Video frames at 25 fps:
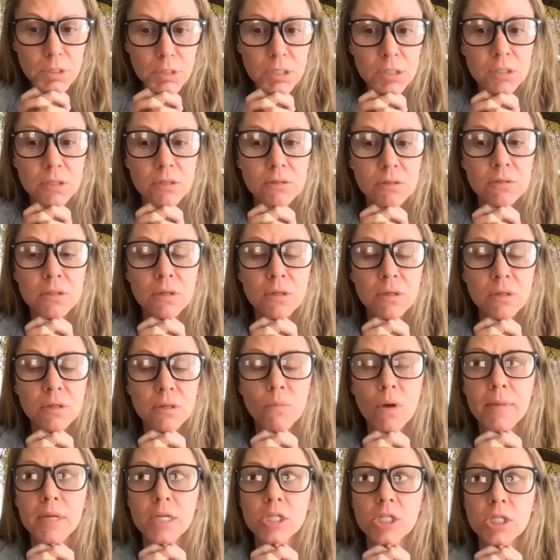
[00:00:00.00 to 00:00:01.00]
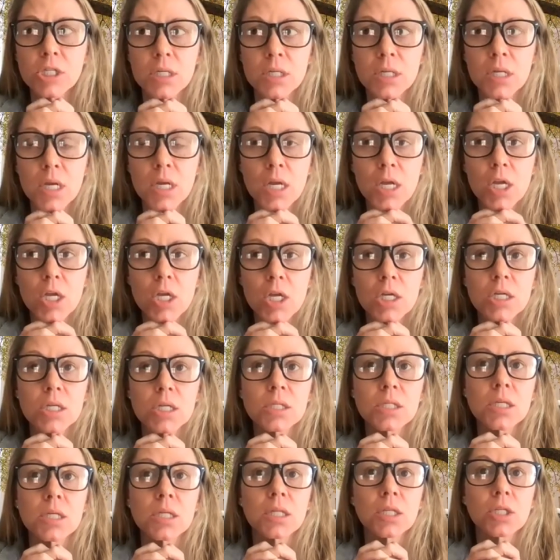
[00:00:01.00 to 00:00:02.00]
So someone mentioned
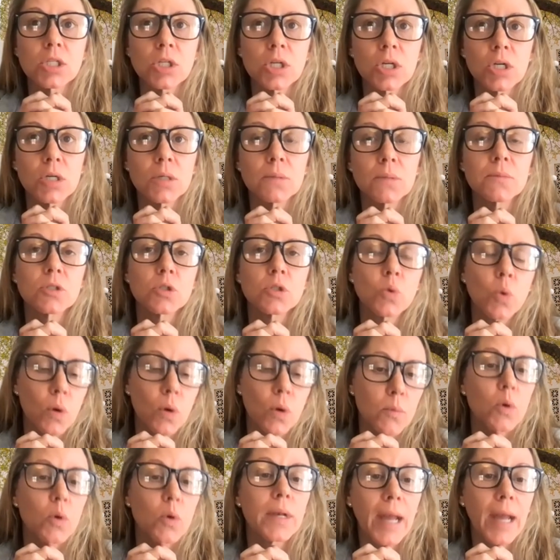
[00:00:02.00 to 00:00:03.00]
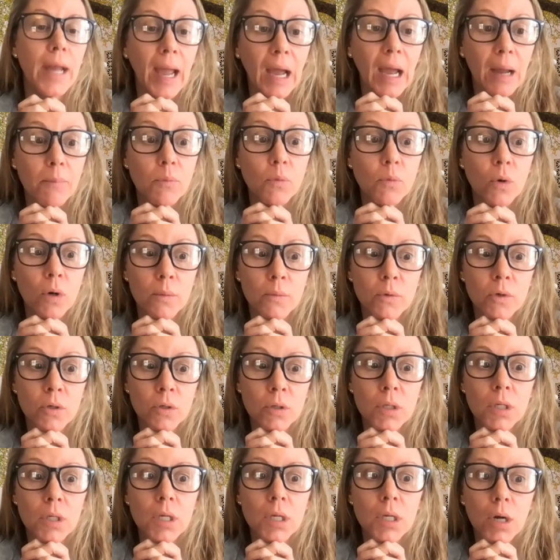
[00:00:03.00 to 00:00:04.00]
using the terms normal and abnormal
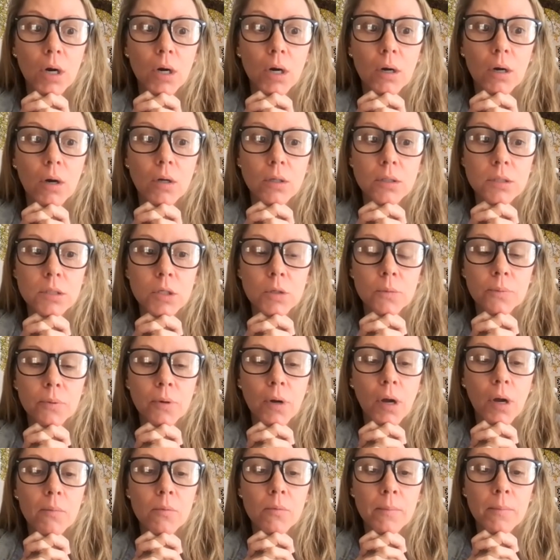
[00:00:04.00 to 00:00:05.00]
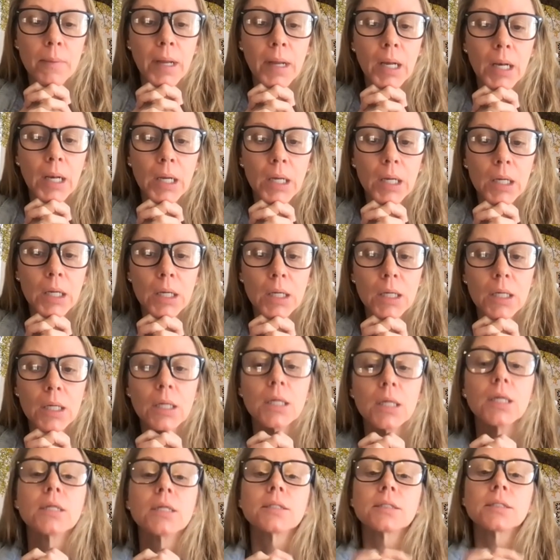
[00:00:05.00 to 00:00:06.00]
are also problematic.
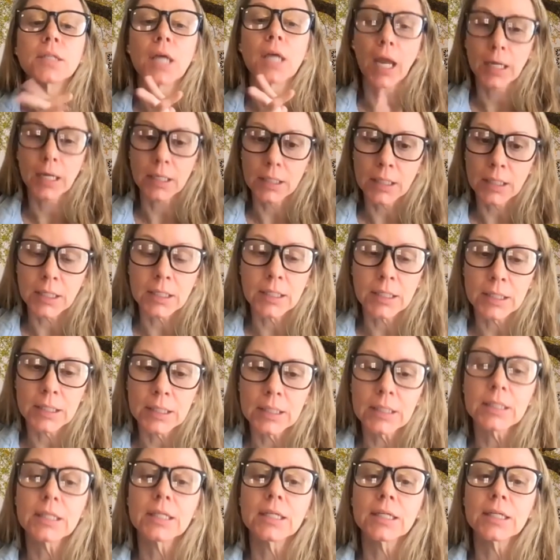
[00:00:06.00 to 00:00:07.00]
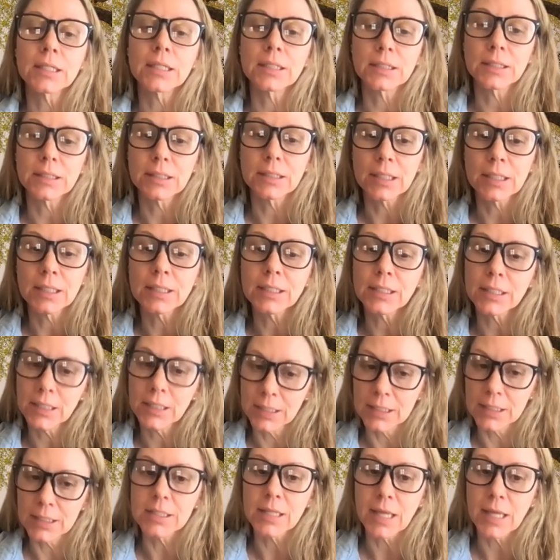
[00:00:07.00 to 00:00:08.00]
Technically,
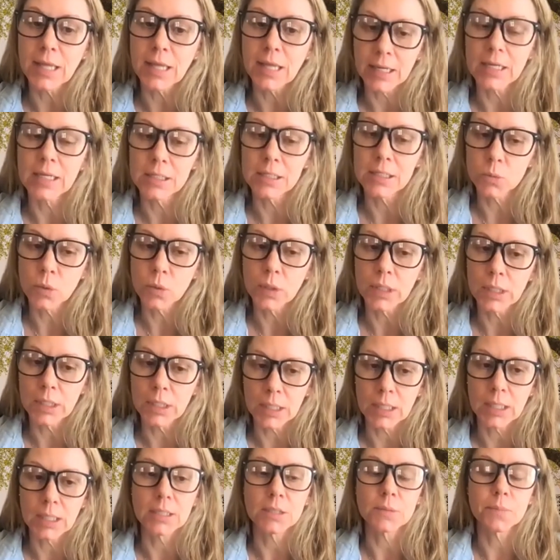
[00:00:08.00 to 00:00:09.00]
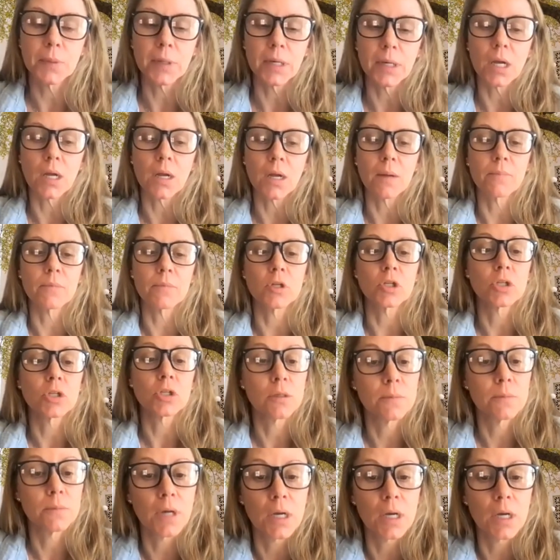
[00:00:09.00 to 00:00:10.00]
that is what it is, but the
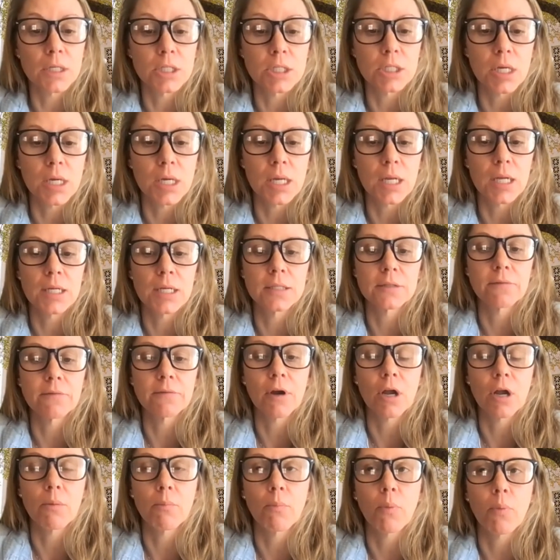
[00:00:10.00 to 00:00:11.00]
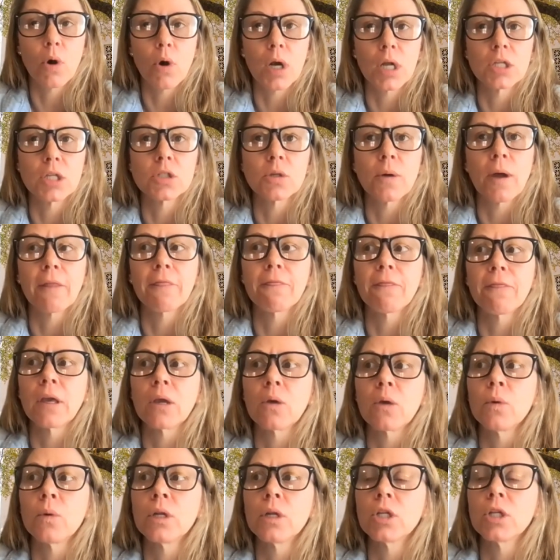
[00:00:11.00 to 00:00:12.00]
terminology again is very important. So I
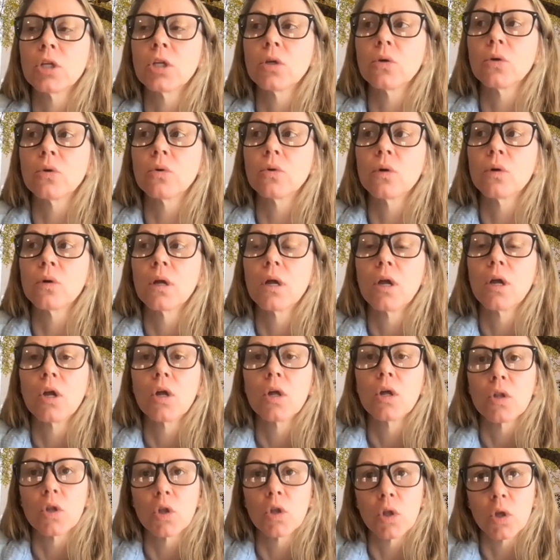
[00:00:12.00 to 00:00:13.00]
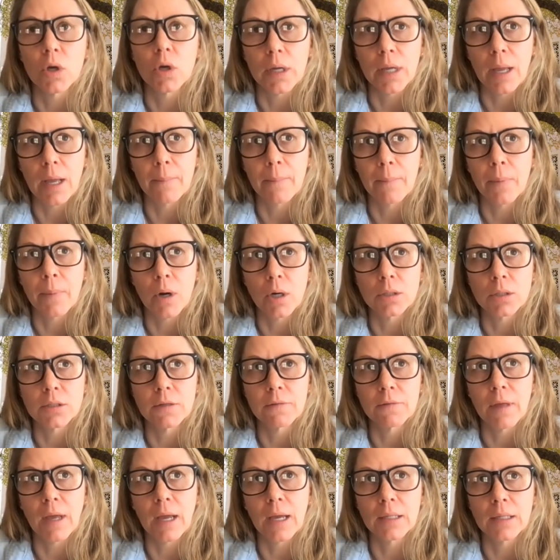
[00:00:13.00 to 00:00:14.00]
think when you look at parts of
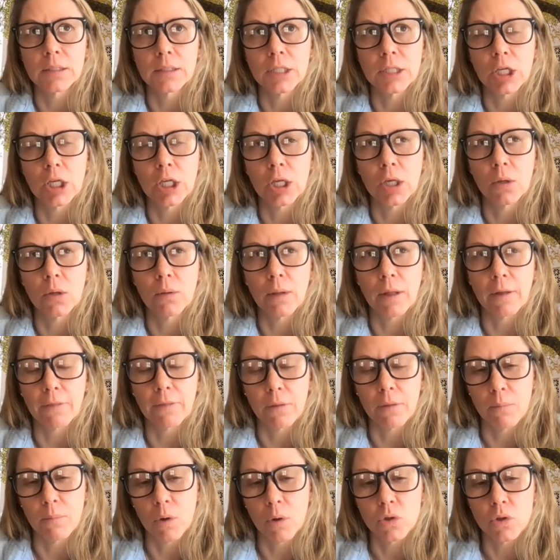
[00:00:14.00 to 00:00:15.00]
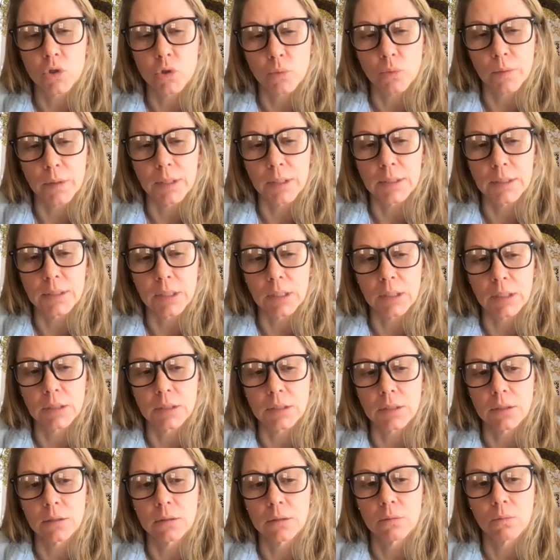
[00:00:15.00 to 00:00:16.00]
the SDQ, like the most
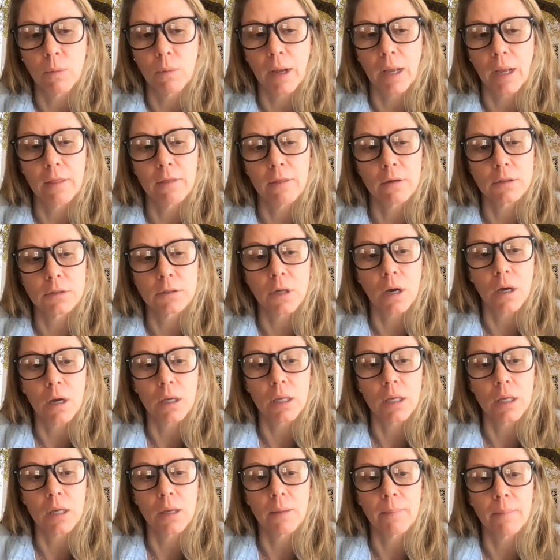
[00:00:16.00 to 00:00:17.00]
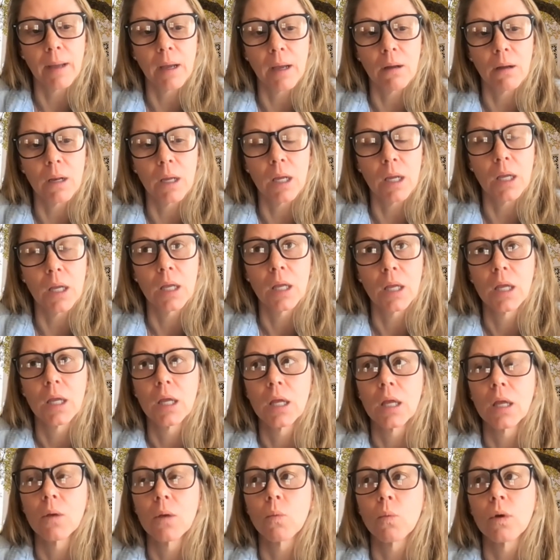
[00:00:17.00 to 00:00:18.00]
recent way they're talking about it
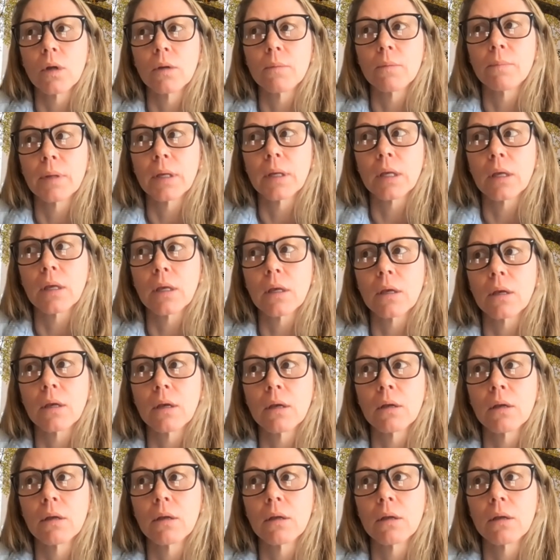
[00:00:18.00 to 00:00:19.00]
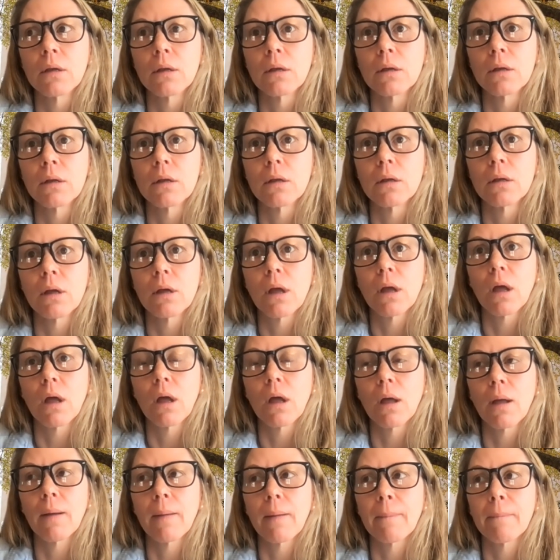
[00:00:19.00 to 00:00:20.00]
would be,
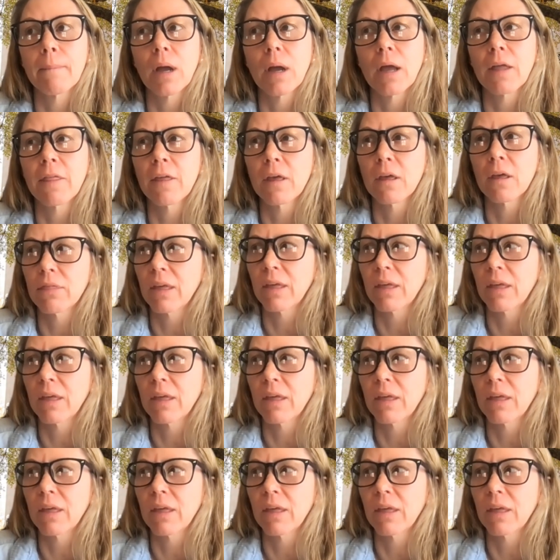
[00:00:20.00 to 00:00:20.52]
I think